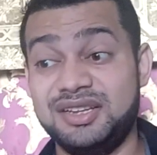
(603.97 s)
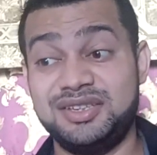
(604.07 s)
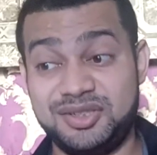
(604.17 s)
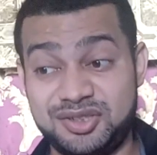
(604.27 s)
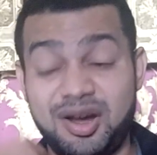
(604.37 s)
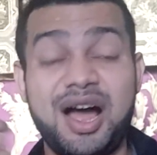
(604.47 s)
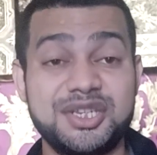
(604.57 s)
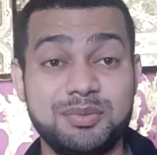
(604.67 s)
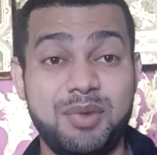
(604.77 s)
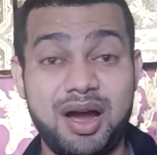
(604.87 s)
Thai
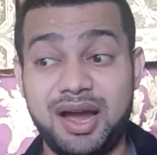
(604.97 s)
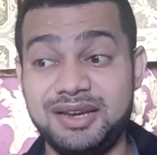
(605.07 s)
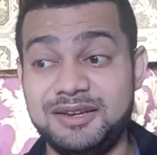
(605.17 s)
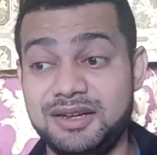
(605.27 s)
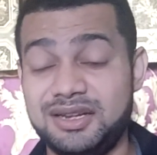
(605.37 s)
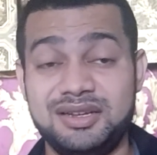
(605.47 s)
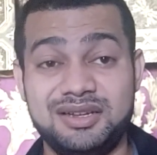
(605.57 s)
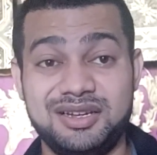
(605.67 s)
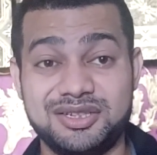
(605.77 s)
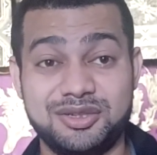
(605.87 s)
Smile.
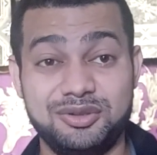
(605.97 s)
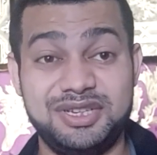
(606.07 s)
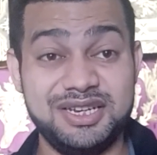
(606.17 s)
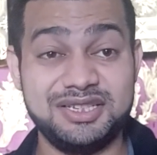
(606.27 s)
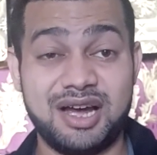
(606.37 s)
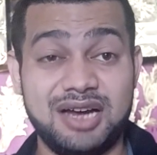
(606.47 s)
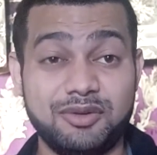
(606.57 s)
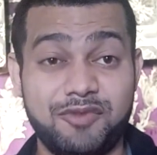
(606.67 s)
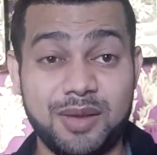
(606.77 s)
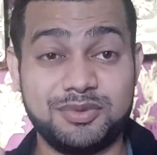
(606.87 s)
So these kind of
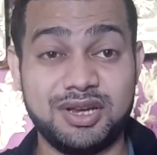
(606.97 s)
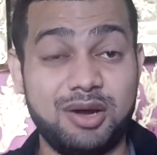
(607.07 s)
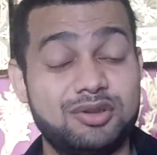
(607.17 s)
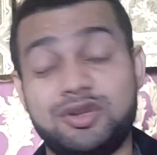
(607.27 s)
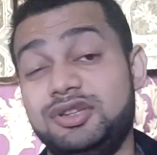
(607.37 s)
websites, or sorry,